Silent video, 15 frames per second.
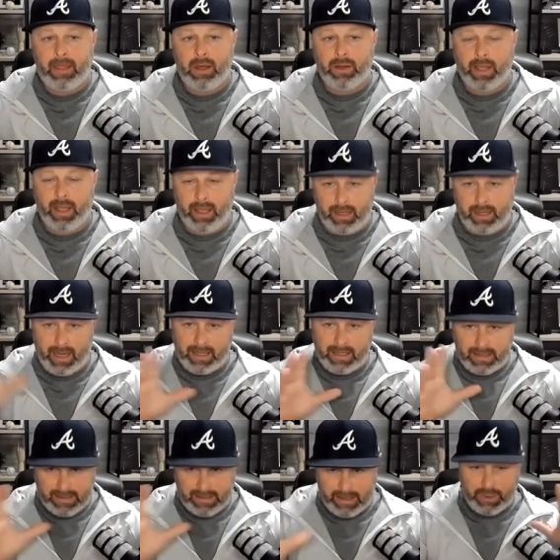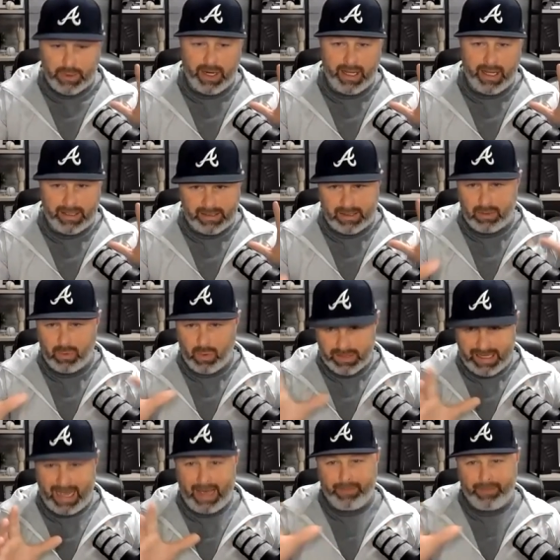okay and i can see trends on what's
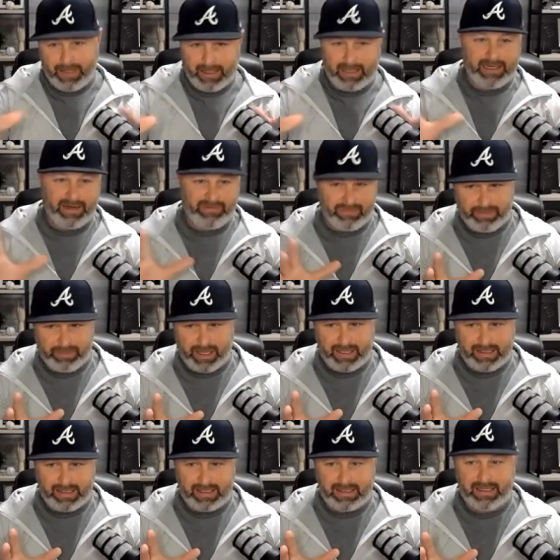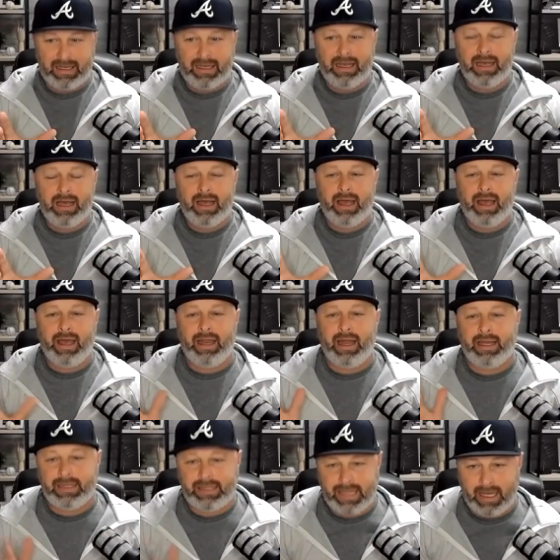happening in different places and
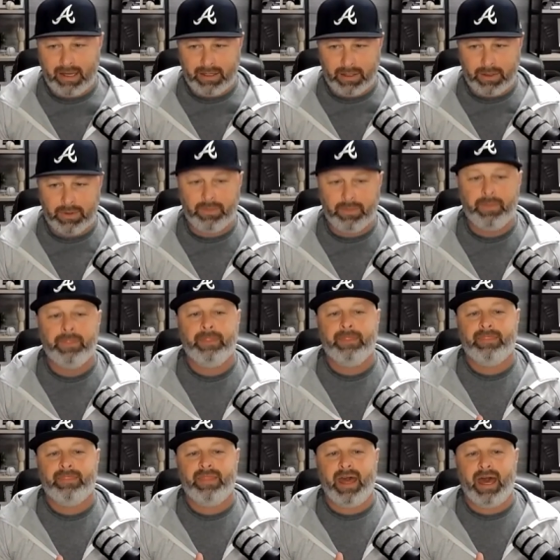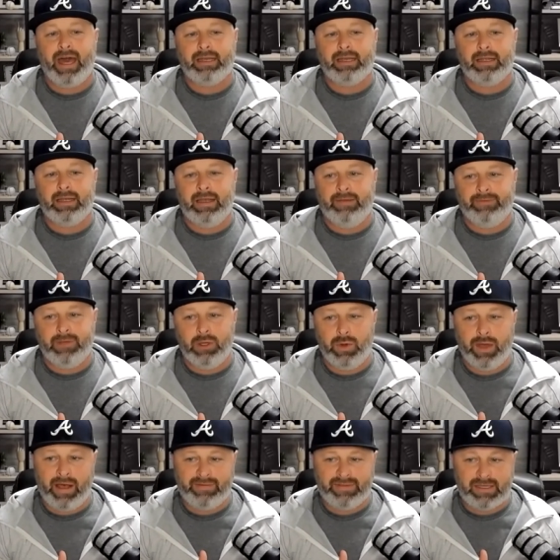i can tell you that if you
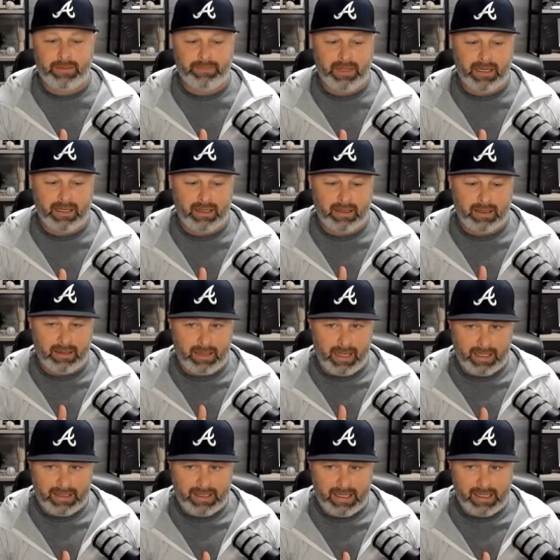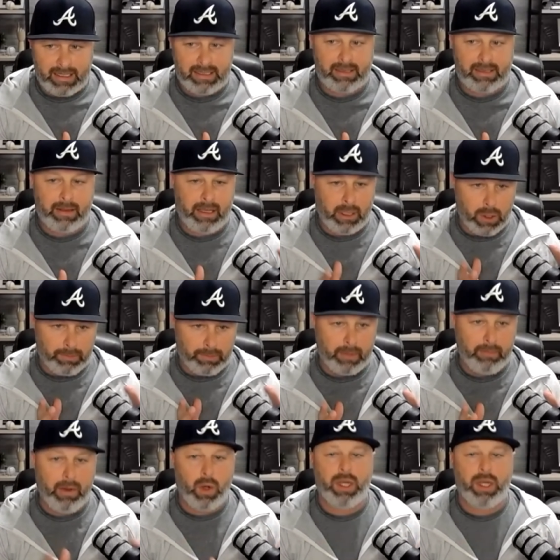have something like this and you're
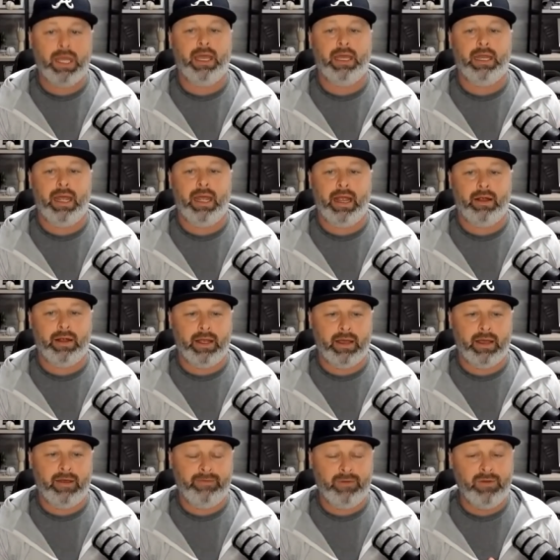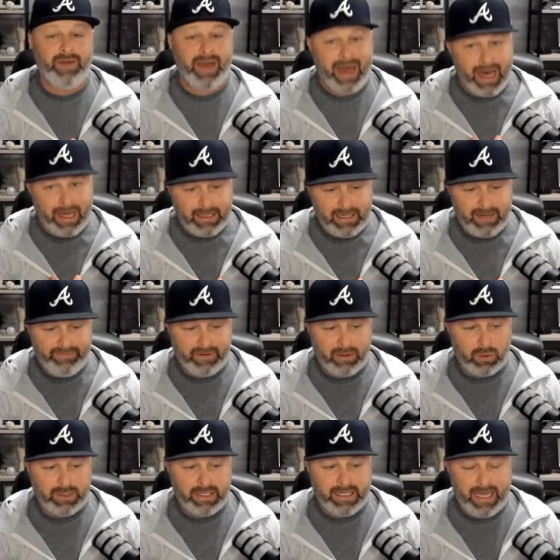promoting it in an area, if you've had
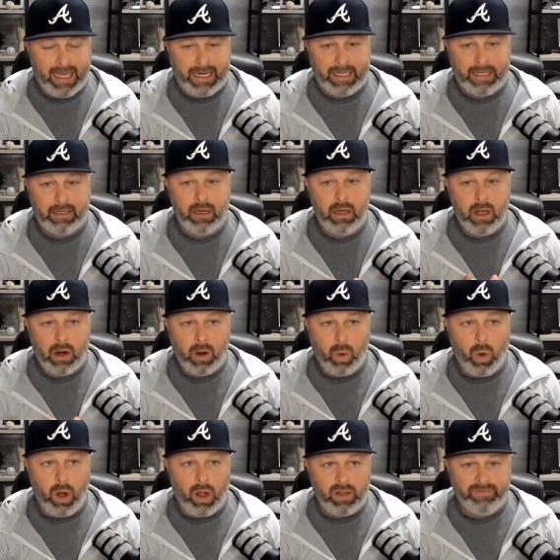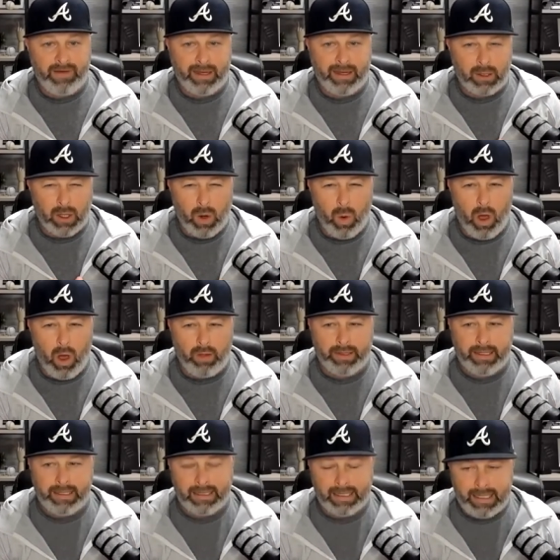difficulty getting qualified or
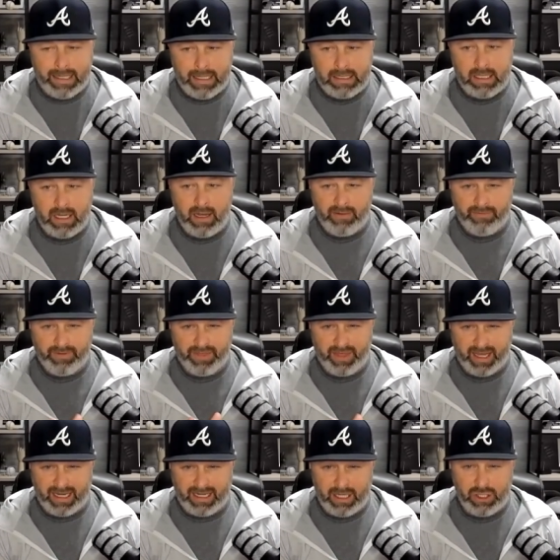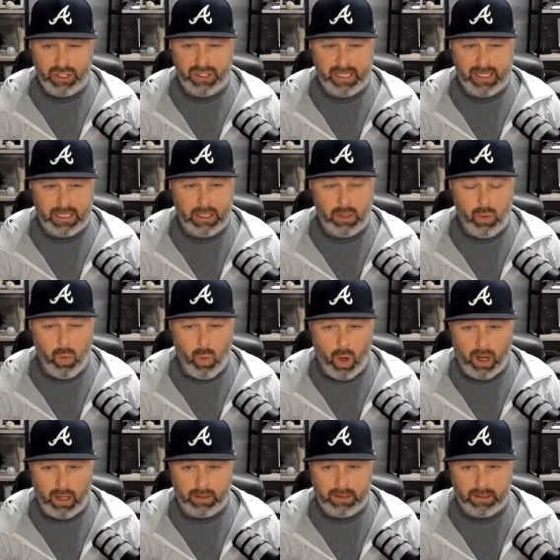quality leads for the conditions that you
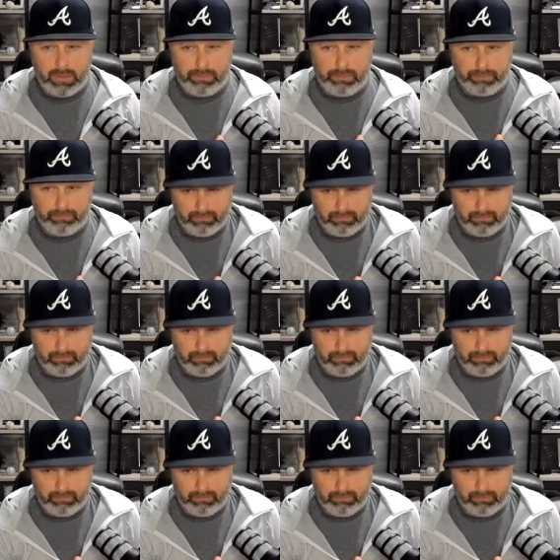want to